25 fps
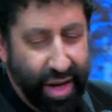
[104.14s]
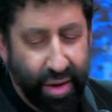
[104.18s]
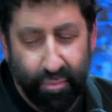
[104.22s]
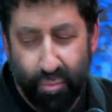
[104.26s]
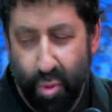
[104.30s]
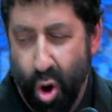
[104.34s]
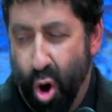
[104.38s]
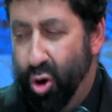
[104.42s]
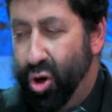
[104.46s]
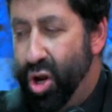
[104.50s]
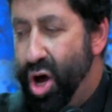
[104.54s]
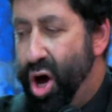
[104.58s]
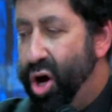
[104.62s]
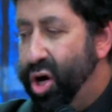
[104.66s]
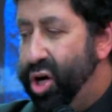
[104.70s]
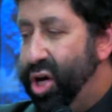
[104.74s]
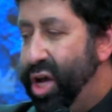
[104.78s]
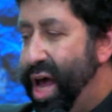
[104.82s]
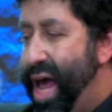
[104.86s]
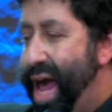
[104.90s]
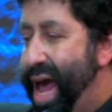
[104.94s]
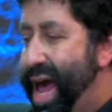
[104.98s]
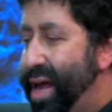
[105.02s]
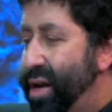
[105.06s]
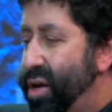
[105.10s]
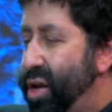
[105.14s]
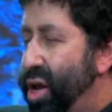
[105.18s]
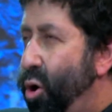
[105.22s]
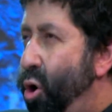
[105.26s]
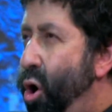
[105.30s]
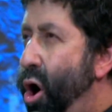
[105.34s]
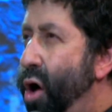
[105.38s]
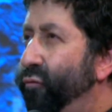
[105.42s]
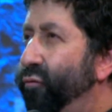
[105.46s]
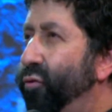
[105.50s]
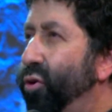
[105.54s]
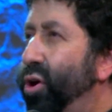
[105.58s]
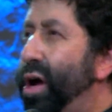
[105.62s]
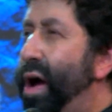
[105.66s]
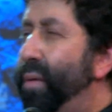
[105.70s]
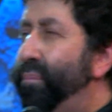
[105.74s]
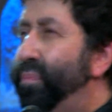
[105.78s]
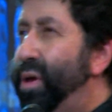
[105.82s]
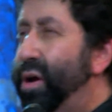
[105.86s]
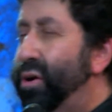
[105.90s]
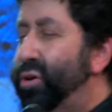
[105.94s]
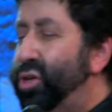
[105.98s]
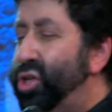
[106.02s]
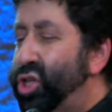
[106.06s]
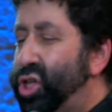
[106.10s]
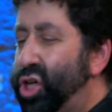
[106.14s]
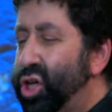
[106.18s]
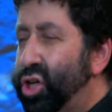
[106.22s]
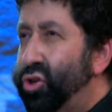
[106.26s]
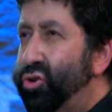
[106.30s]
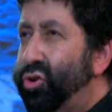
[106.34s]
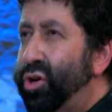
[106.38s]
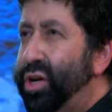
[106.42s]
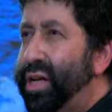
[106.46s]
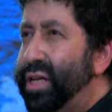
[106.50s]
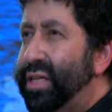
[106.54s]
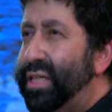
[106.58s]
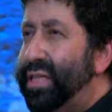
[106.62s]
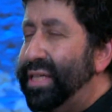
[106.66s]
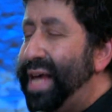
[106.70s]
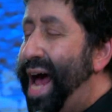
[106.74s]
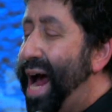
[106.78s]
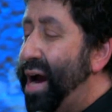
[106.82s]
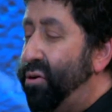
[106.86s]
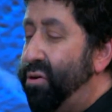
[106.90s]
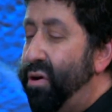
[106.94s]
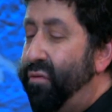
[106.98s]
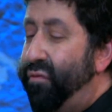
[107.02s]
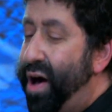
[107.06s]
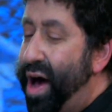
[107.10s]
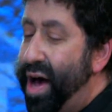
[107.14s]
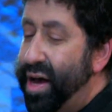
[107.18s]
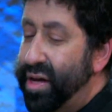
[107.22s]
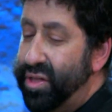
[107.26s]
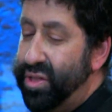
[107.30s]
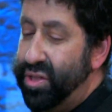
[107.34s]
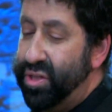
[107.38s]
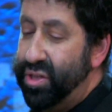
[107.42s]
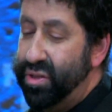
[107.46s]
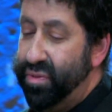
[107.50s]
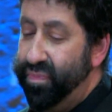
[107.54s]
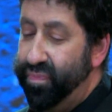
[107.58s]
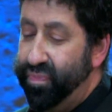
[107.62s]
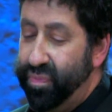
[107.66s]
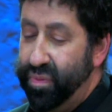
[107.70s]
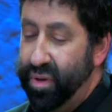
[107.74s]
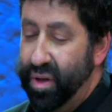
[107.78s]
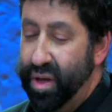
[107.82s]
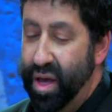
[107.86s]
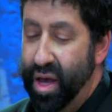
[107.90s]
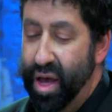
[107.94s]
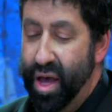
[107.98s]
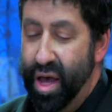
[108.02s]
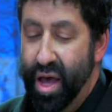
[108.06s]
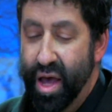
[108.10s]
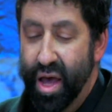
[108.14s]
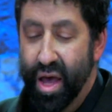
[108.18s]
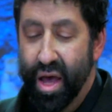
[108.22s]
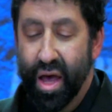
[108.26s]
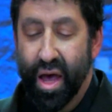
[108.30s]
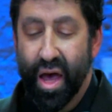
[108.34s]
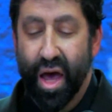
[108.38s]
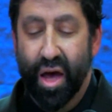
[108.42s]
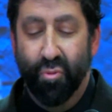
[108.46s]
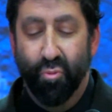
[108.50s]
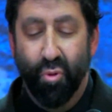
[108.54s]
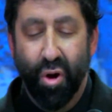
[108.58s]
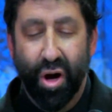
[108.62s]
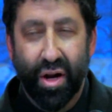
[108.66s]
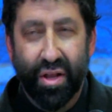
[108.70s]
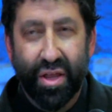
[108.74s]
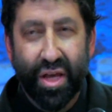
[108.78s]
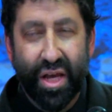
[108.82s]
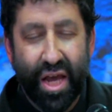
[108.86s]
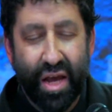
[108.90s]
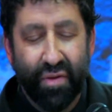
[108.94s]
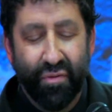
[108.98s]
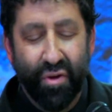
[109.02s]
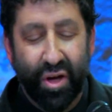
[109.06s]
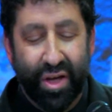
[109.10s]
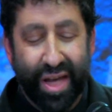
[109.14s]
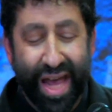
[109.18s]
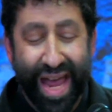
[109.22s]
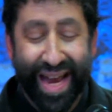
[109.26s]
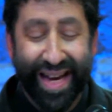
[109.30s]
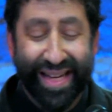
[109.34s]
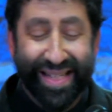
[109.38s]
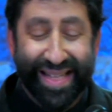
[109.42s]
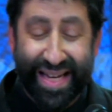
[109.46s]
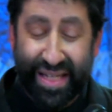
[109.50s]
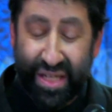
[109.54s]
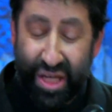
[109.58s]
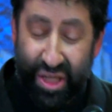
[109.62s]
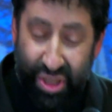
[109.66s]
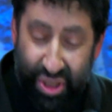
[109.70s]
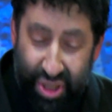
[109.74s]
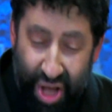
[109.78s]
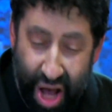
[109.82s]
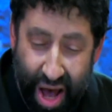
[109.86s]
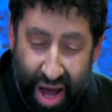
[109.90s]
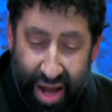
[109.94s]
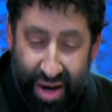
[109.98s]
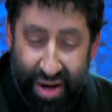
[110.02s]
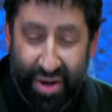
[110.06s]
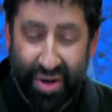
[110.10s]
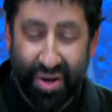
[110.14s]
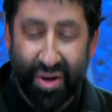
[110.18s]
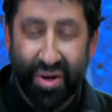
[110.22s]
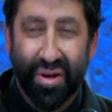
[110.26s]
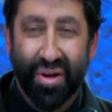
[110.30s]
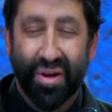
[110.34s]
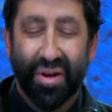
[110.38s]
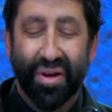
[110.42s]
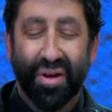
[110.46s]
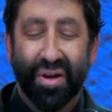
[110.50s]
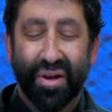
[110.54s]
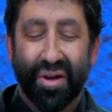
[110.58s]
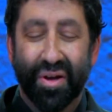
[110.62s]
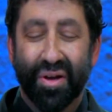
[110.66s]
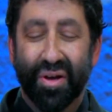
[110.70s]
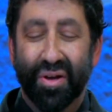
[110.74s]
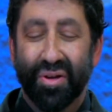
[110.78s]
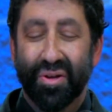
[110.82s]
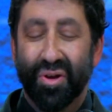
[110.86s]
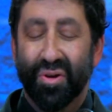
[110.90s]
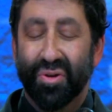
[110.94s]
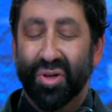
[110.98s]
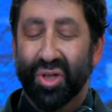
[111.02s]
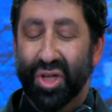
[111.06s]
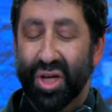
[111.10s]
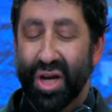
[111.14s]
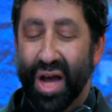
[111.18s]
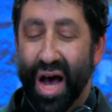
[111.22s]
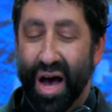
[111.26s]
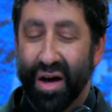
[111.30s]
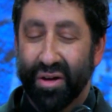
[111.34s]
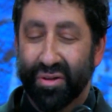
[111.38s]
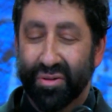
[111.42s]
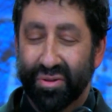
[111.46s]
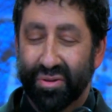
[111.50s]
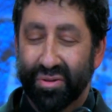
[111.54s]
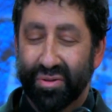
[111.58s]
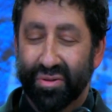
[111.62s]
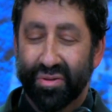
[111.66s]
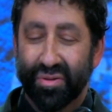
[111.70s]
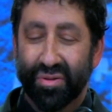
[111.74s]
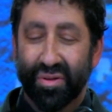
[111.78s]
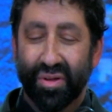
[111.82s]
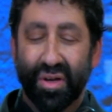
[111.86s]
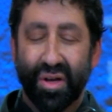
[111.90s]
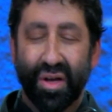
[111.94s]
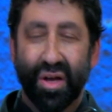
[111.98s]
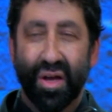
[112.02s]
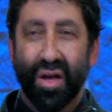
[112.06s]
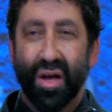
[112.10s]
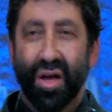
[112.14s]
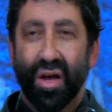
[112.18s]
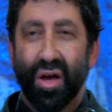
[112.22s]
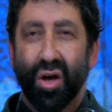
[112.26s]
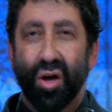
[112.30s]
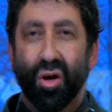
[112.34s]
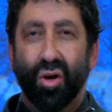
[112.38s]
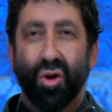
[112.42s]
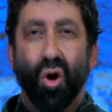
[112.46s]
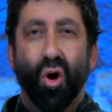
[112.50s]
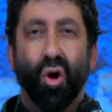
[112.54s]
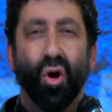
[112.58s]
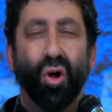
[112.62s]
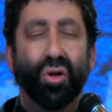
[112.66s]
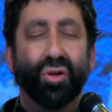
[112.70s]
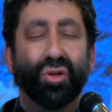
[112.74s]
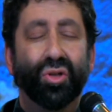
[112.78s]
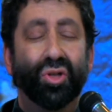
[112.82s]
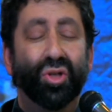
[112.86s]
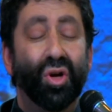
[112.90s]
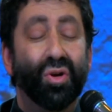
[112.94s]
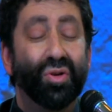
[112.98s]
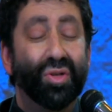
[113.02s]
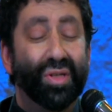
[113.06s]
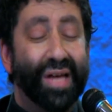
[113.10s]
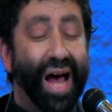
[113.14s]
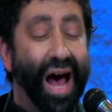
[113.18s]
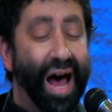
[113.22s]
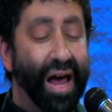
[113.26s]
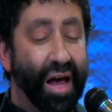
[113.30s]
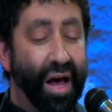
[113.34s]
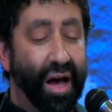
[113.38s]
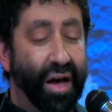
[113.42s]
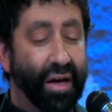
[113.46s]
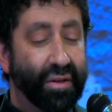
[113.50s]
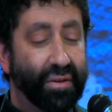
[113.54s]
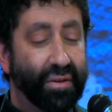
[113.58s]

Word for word: and Moloch and offering up their children as sacrifice. And one of the evil kings has a son, Yoshiahu, called Josiah